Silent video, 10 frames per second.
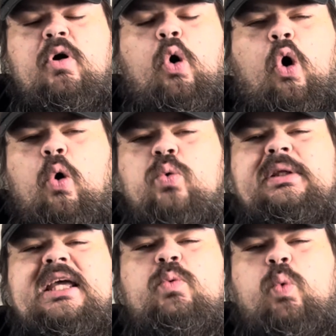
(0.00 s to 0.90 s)

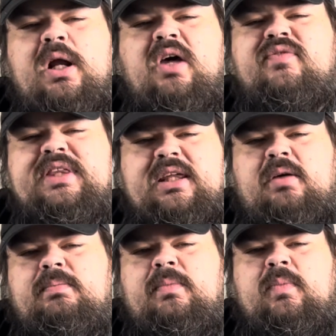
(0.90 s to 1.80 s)
only one of
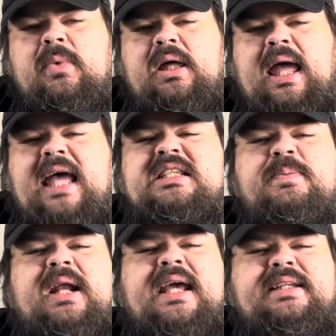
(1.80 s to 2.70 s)
them has
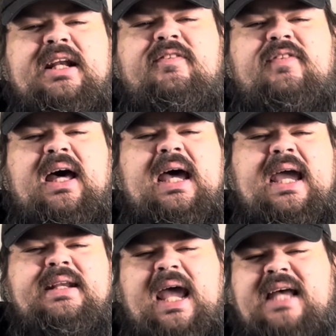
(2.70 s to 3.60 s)
been
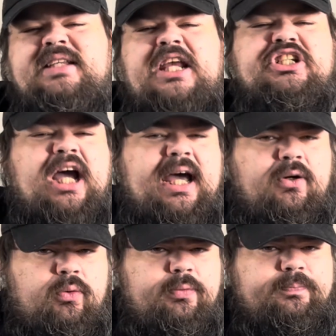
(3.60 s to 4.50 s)
identified as a child.